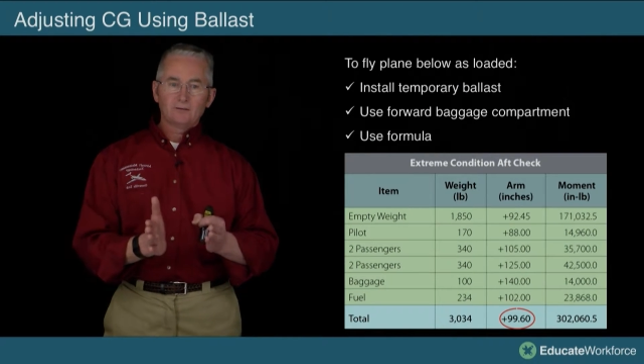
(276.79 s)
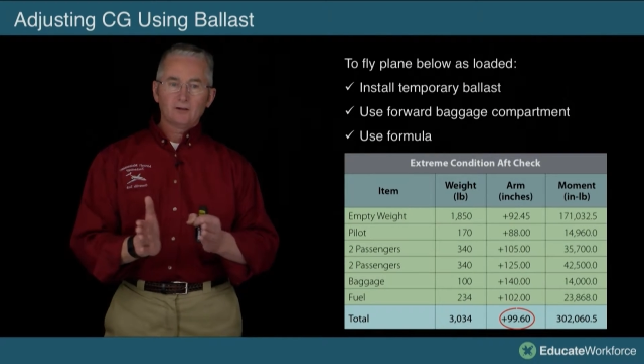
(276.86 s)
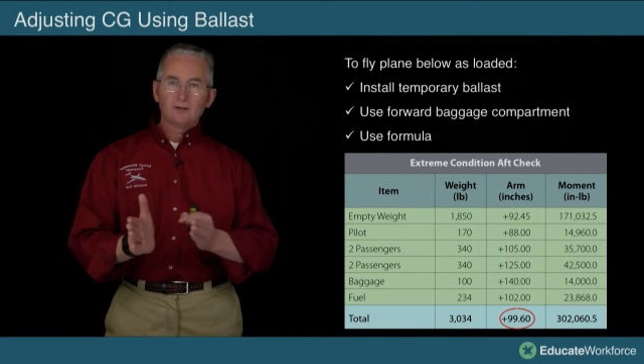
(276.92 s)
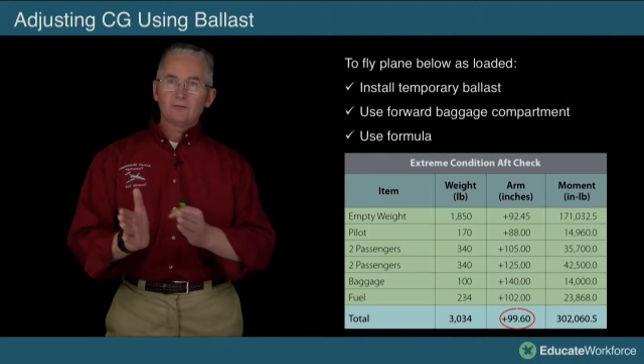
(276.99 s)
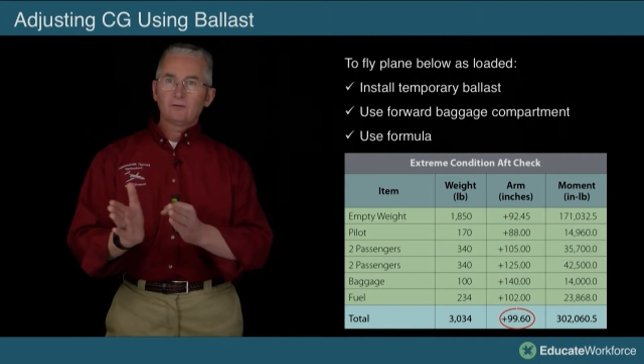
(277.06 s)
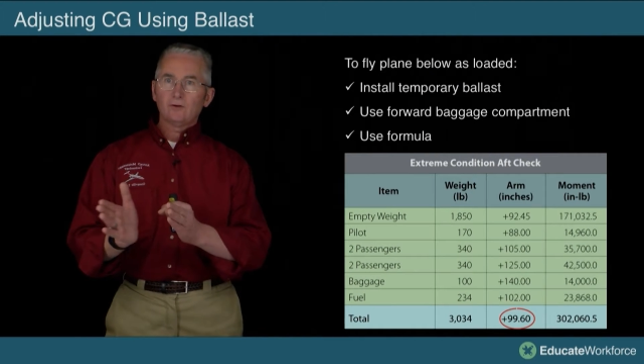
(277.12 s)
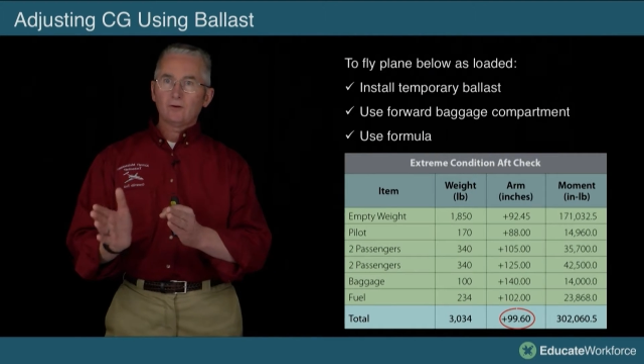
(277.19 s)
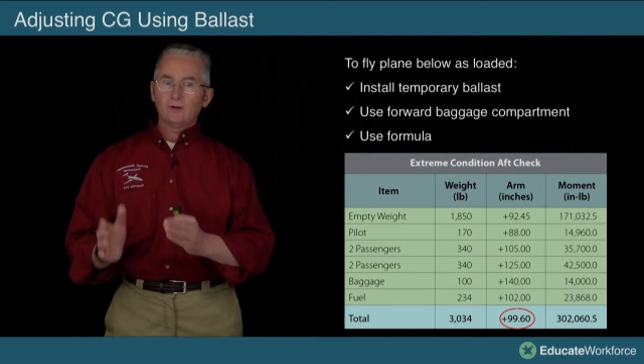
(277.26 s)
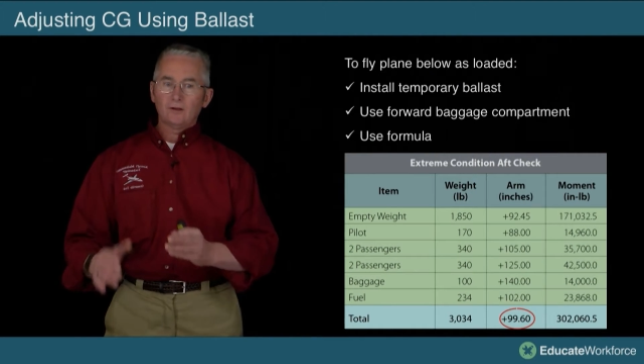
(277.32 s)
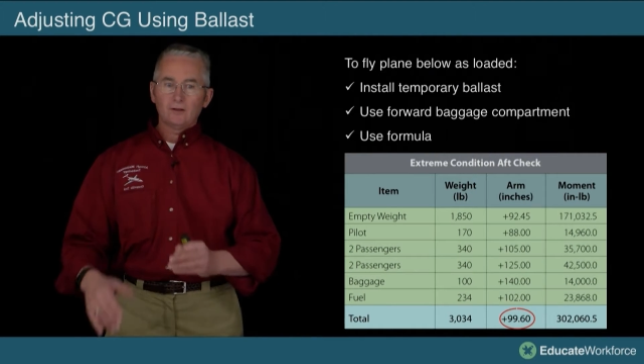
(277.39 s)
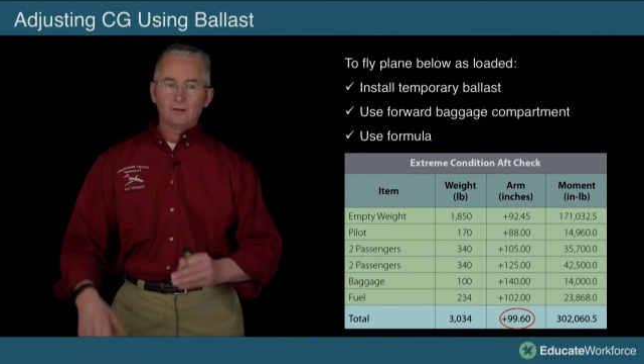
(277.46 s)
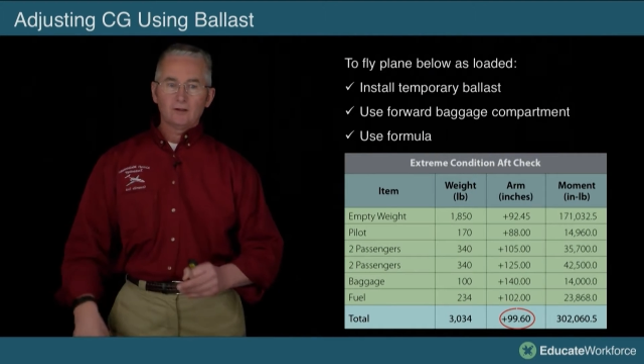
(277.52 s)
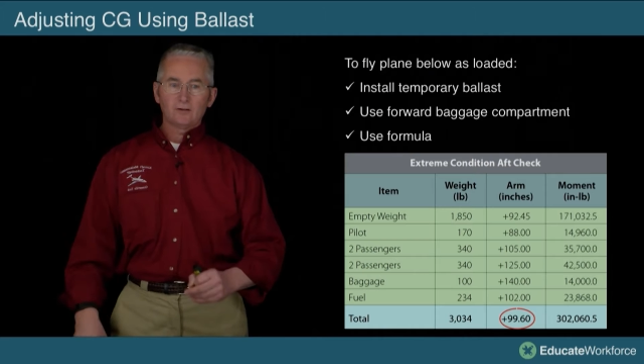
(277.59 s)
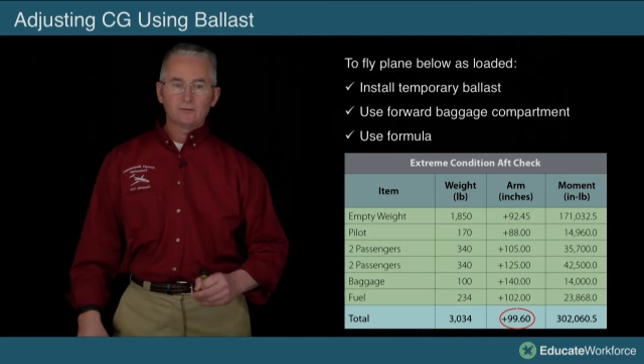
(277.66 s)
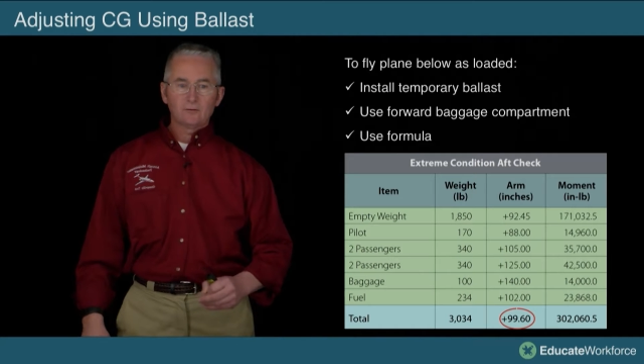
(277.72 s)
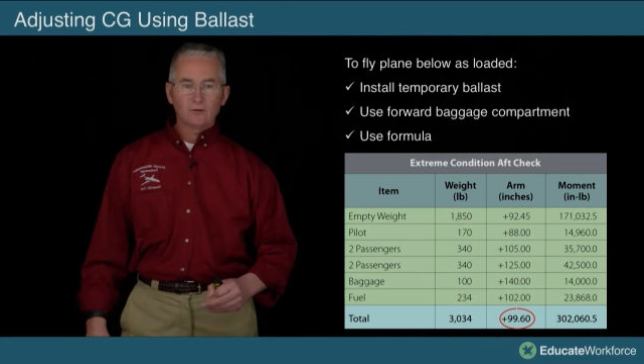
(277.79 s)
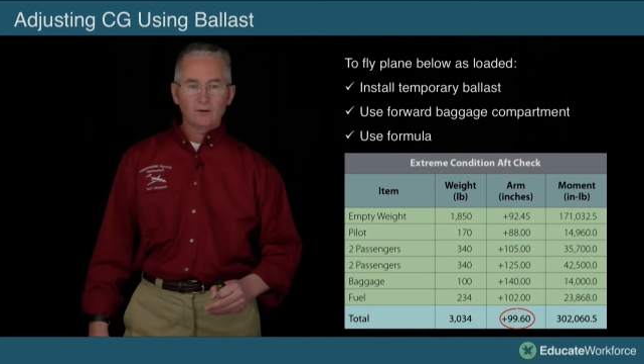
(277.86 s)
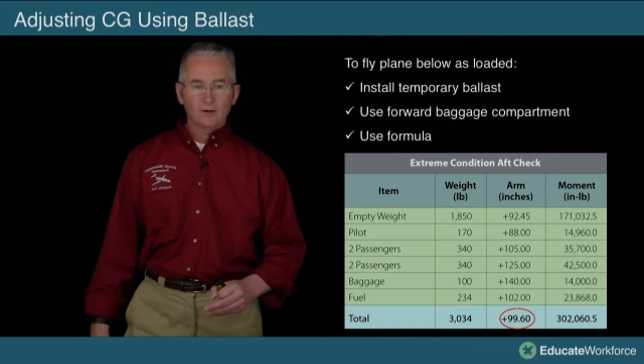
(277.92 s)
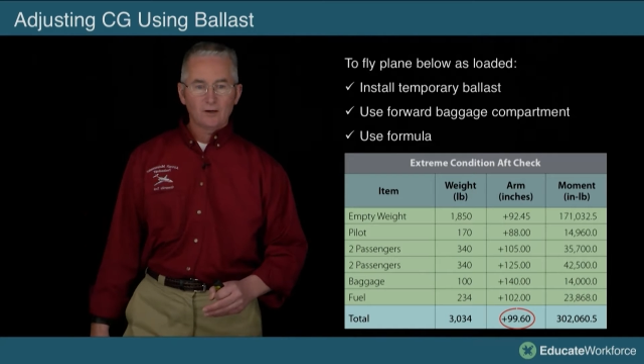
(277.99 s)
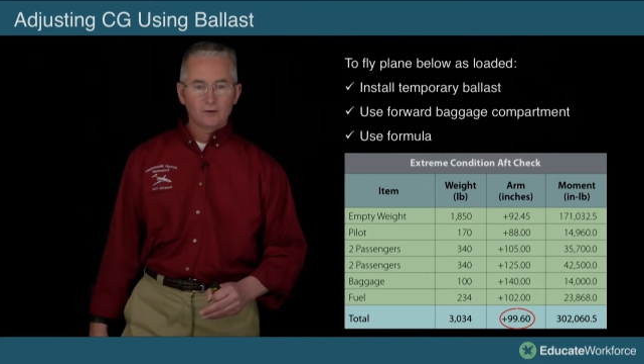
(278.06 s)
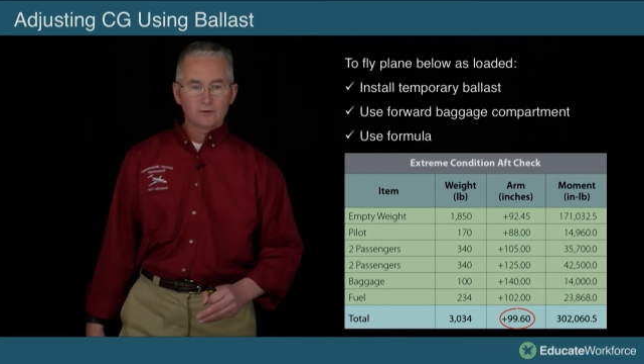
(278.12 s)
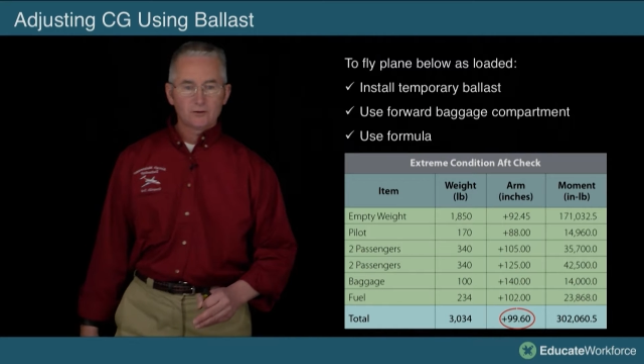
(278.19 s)
let's look
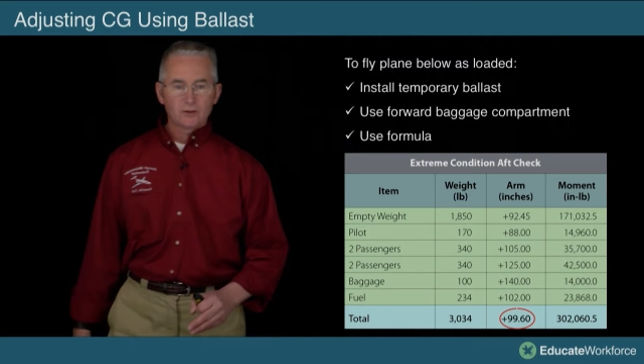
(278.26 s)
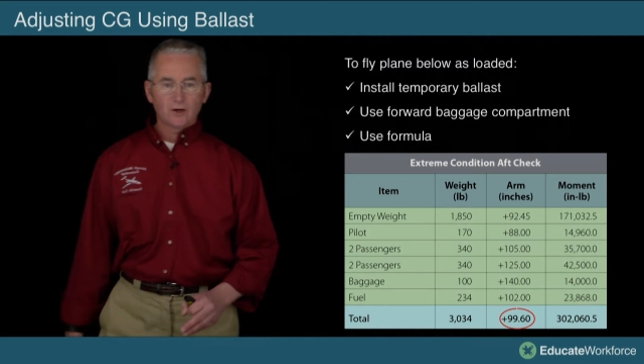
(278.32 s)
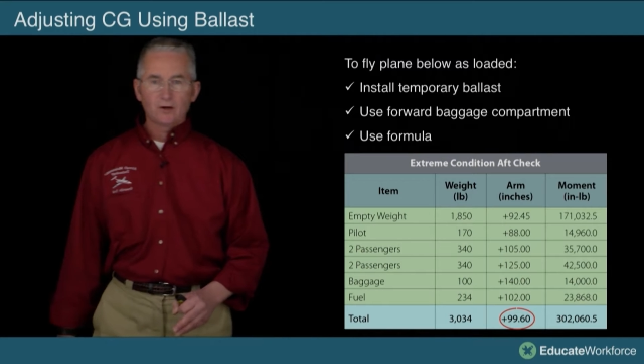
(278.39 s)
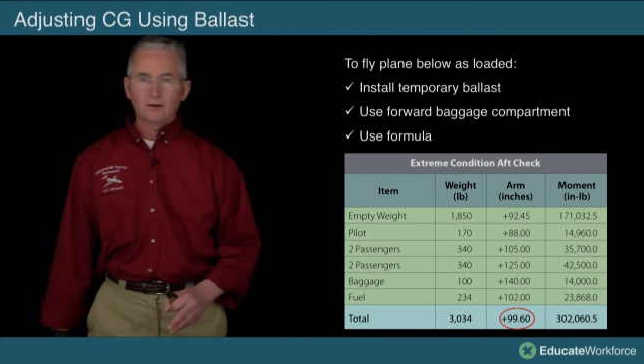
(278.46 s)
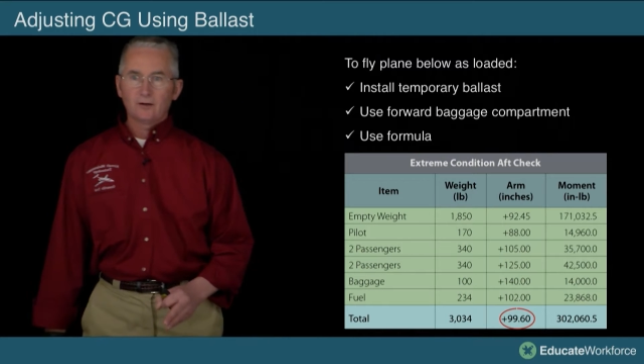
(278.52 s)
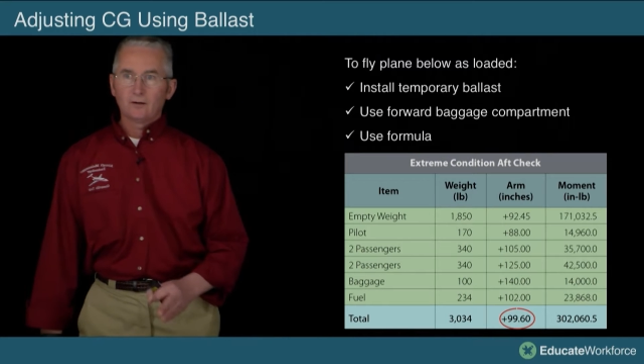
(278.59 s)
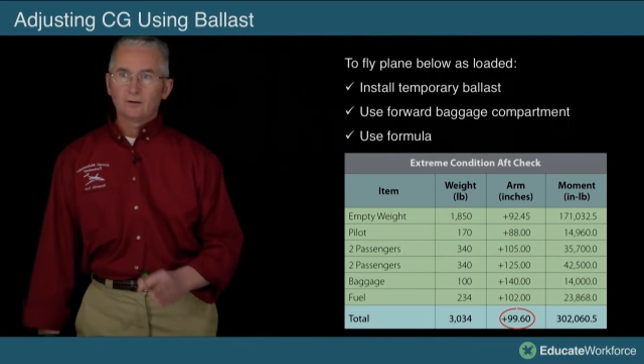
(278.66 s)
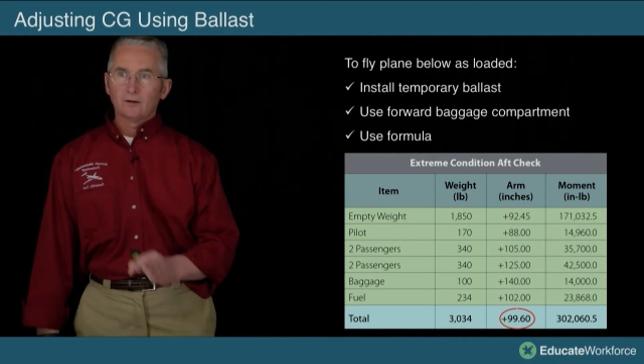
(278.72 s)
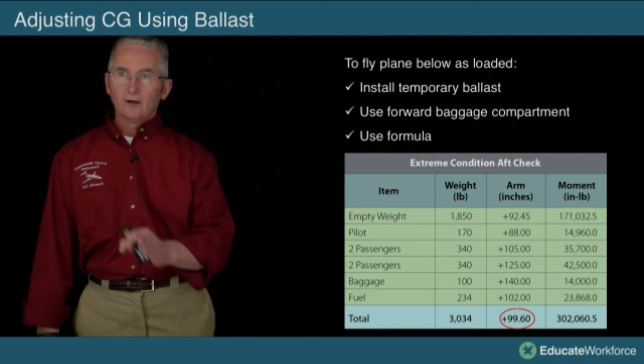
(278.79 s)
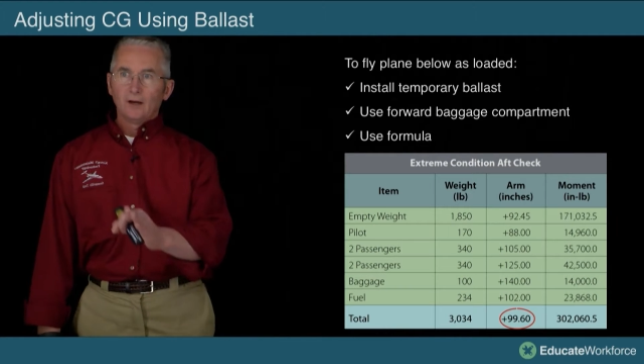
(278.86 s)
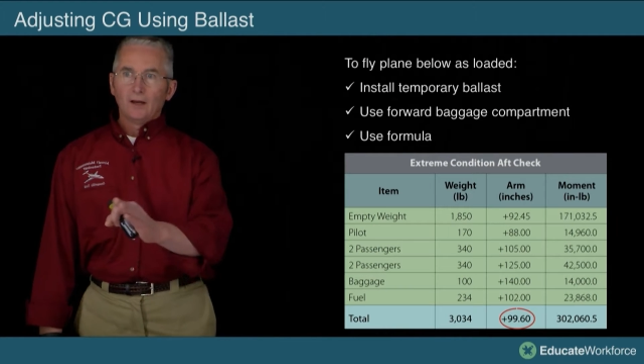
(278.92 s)
at our chart here.